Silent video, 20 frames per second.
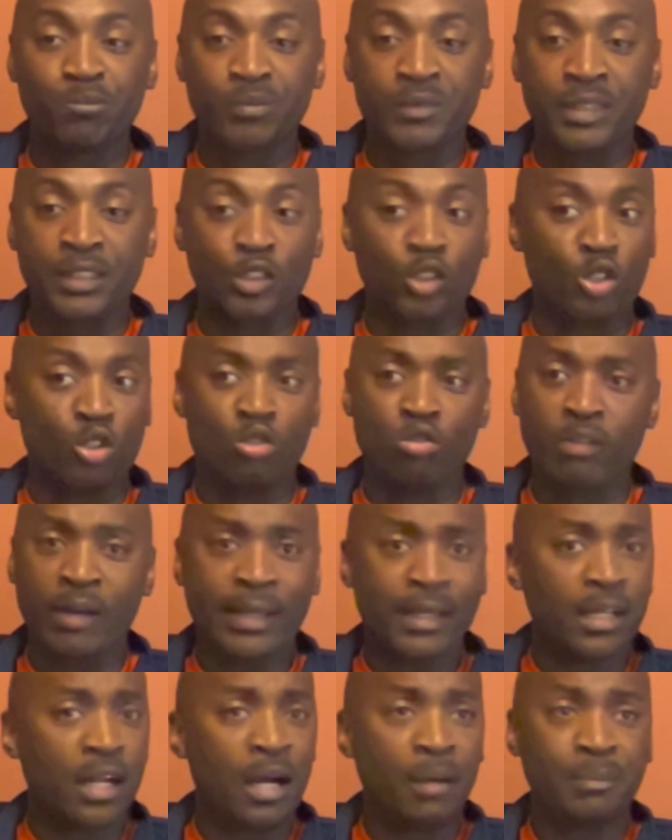this
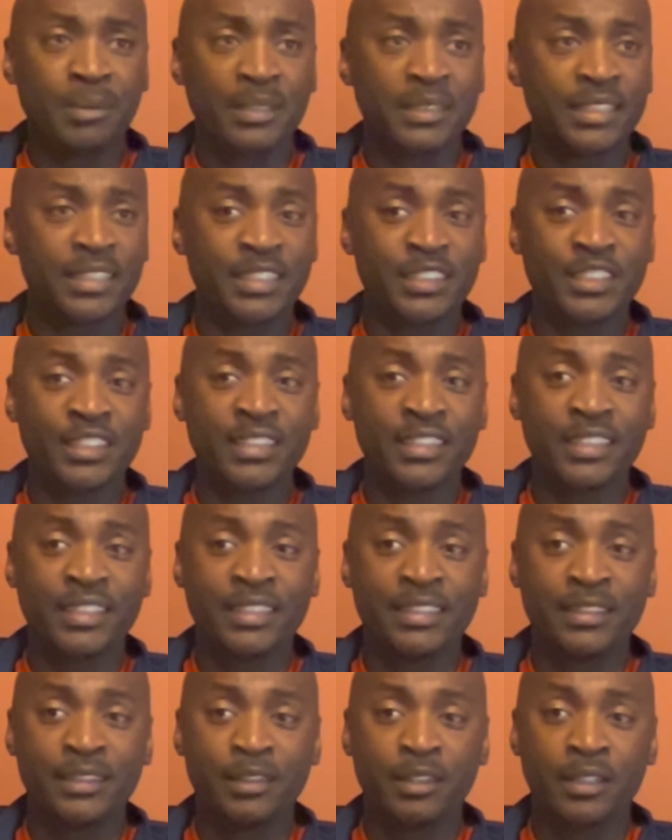great competition,
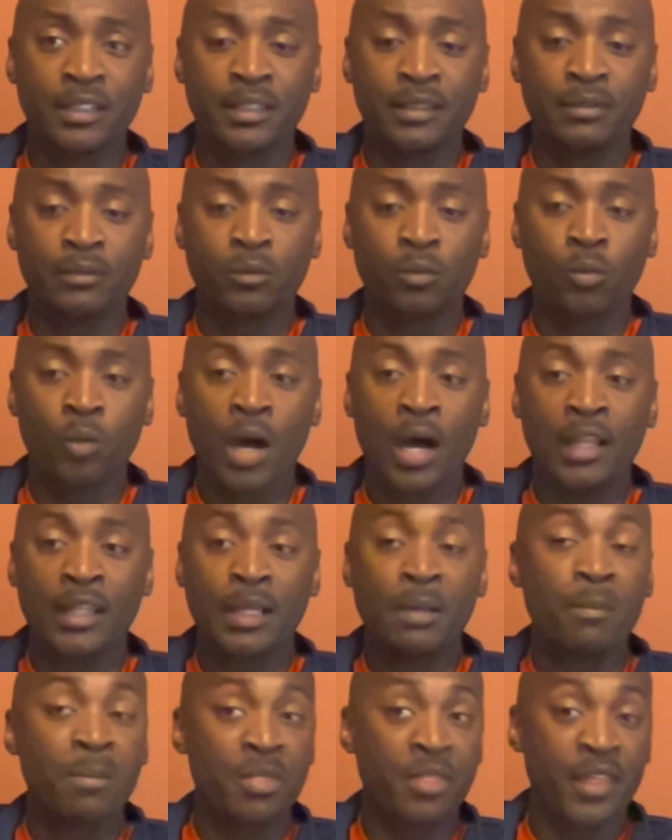and while
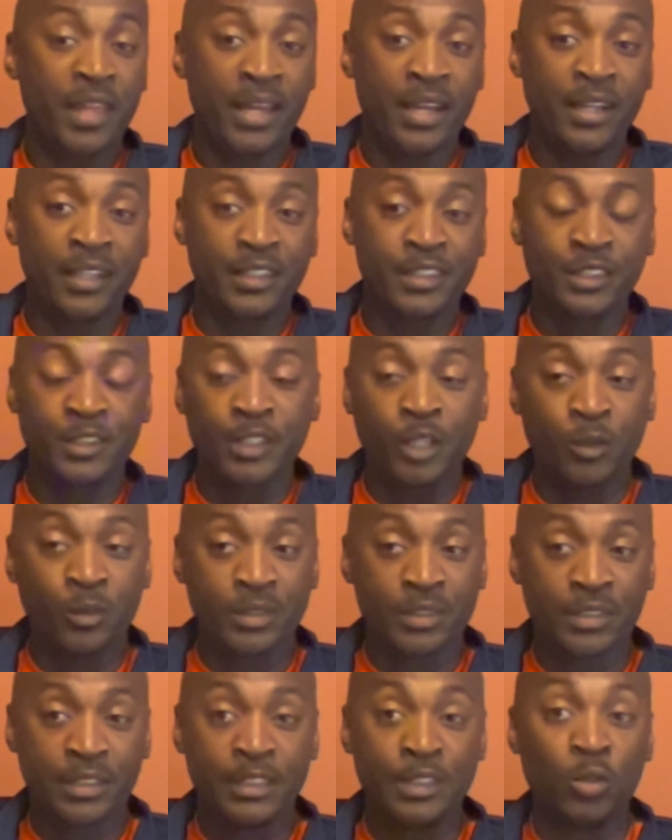I'm there,
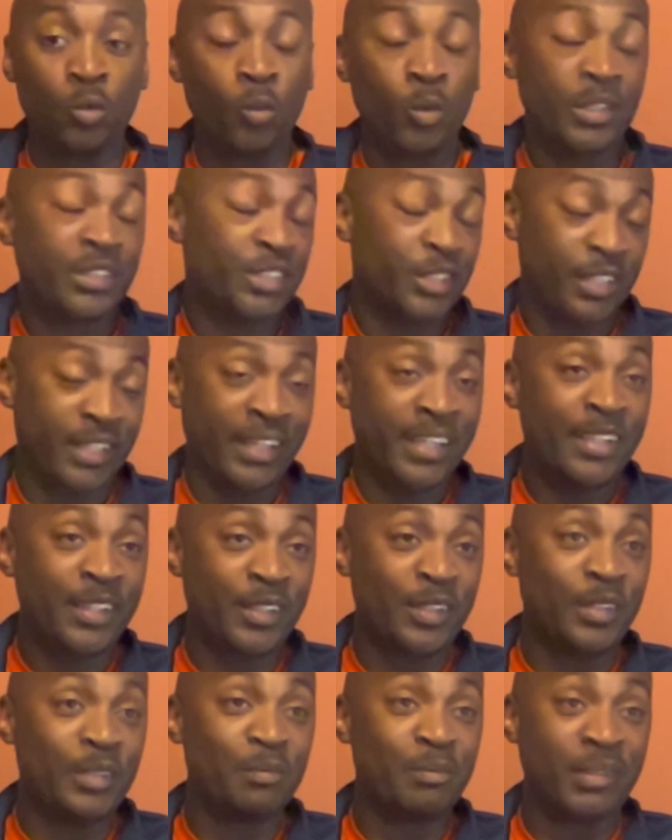it's winter
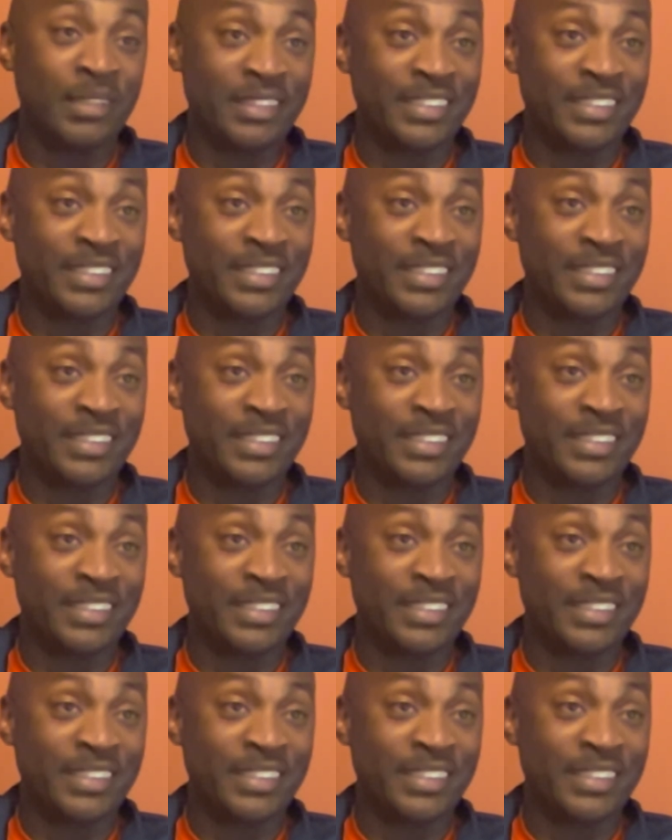here, but